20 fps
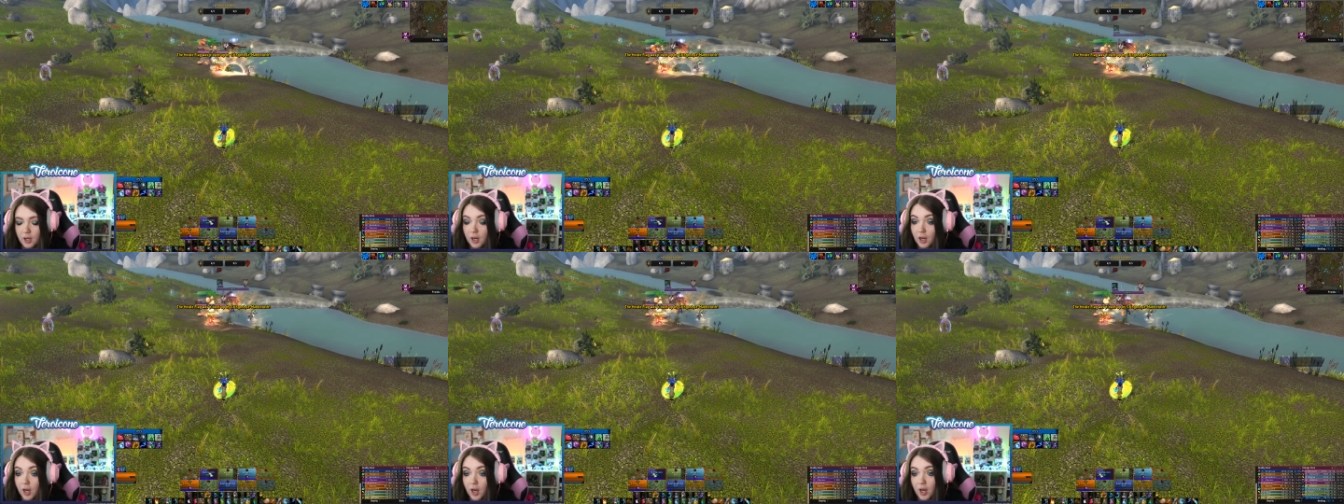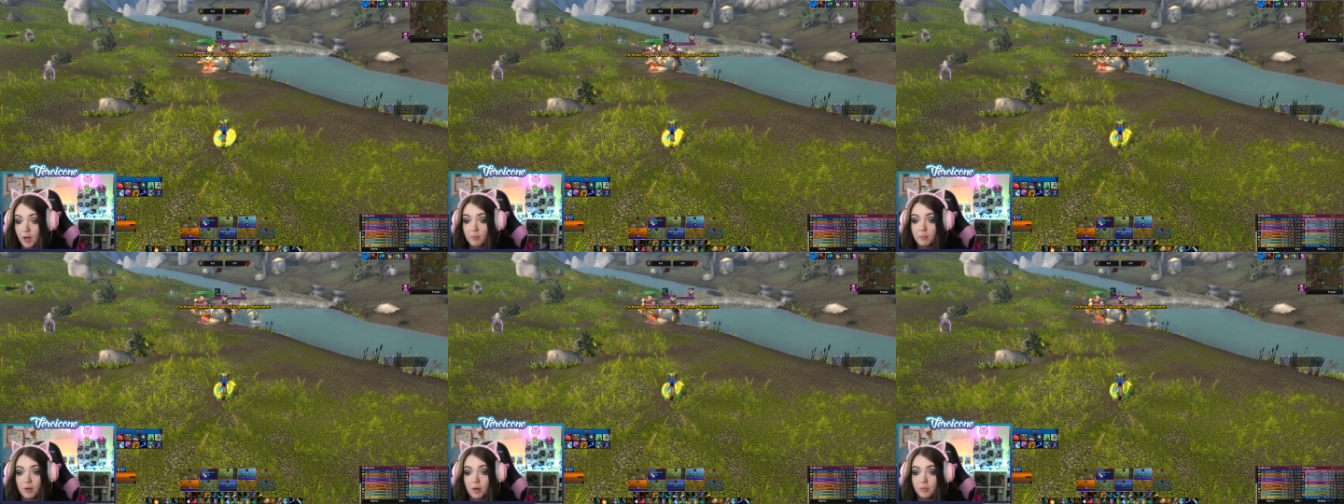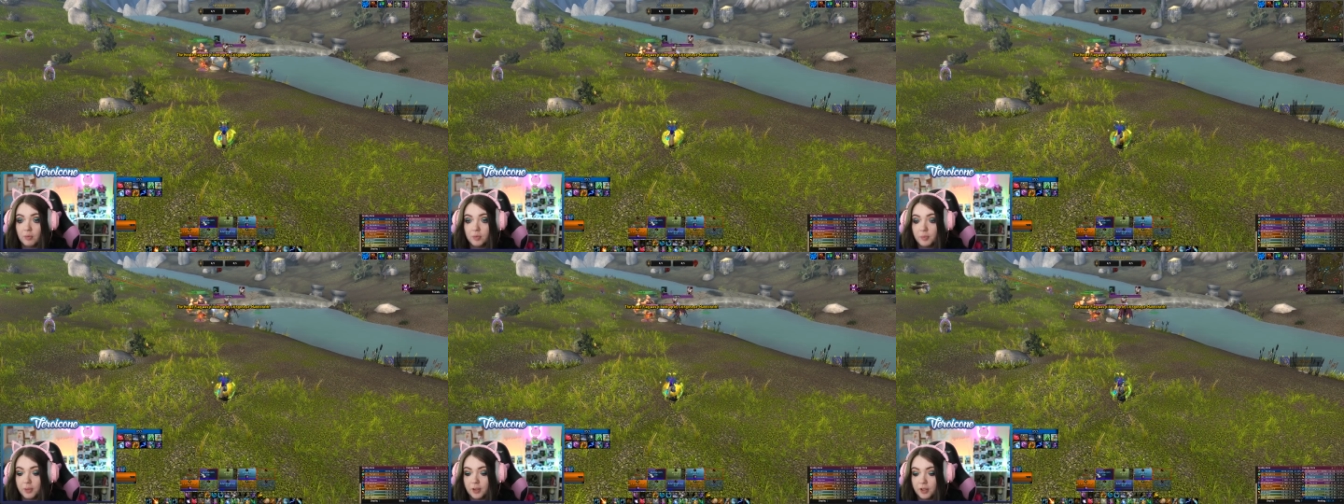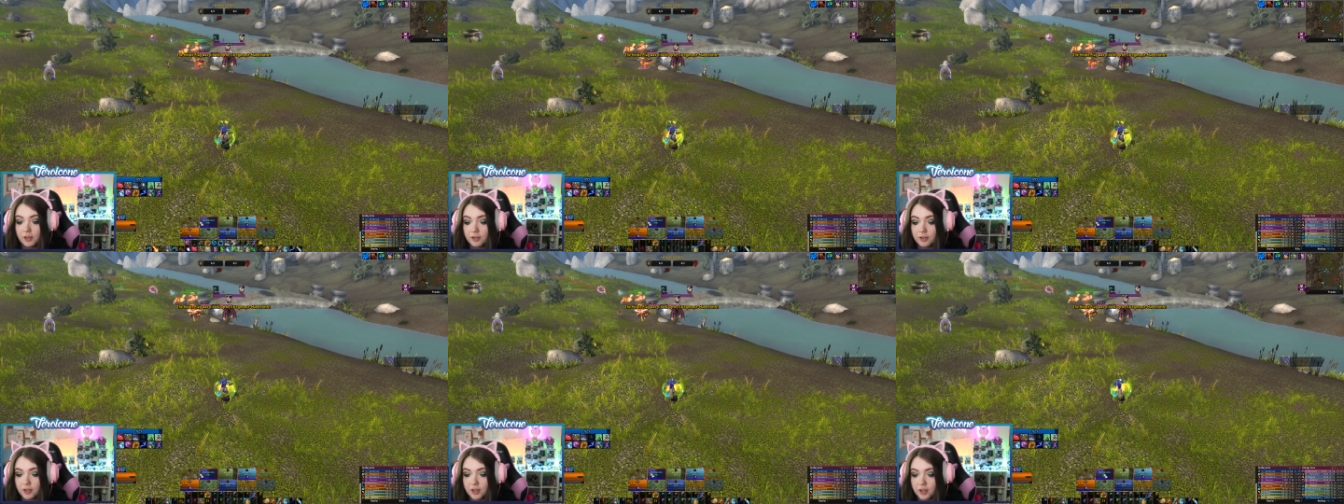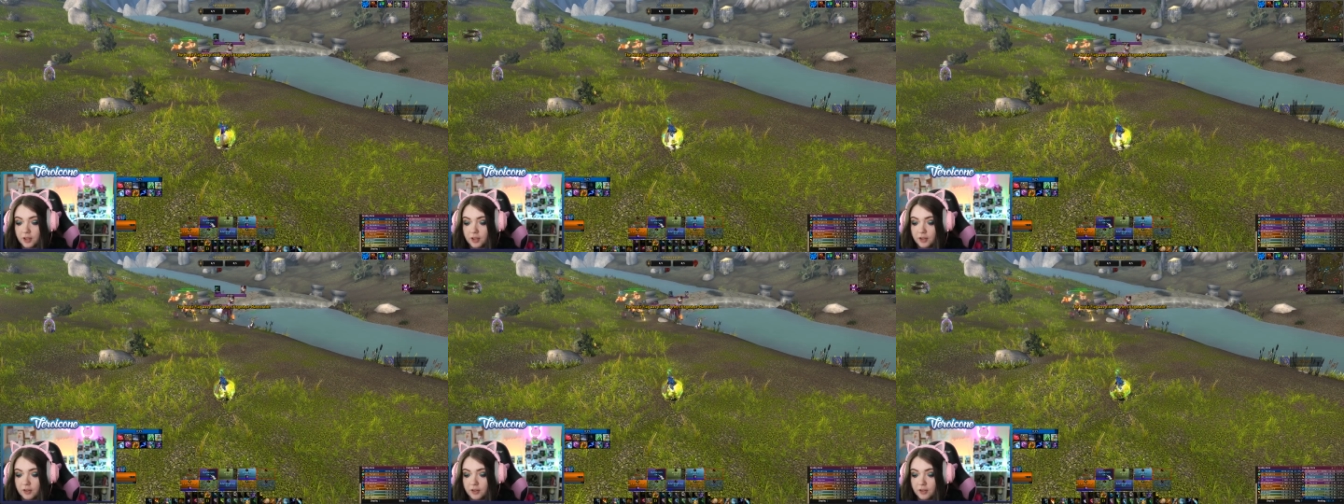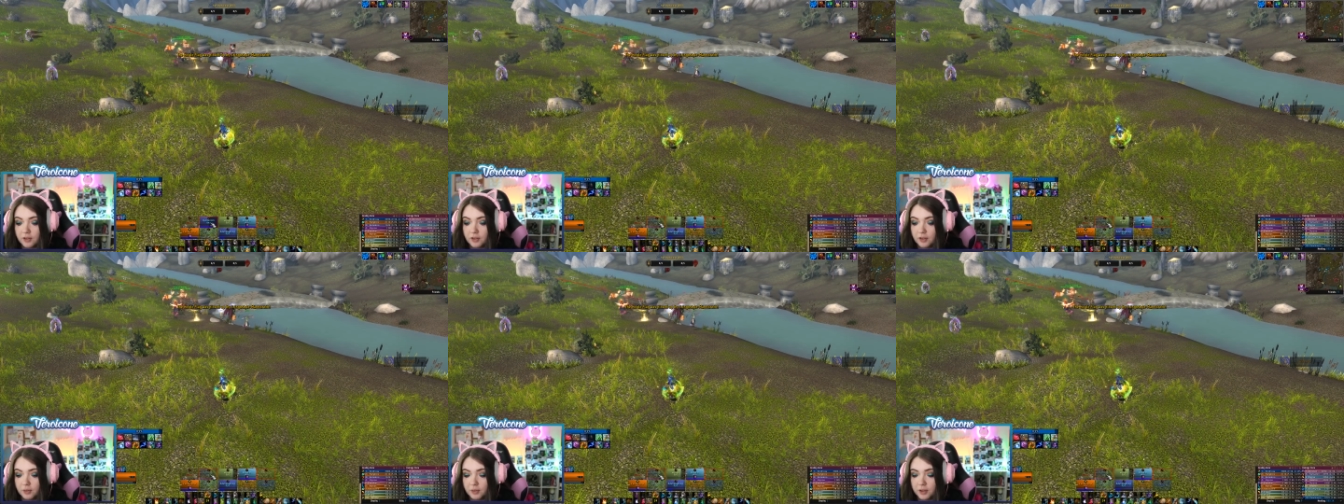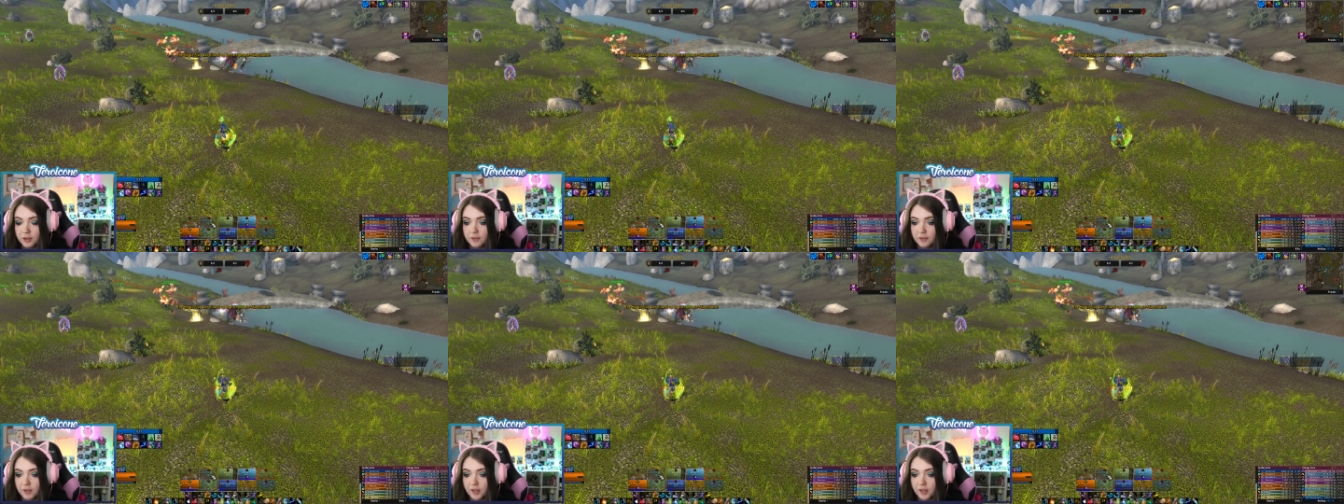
I'm probably under geared, so it's fine.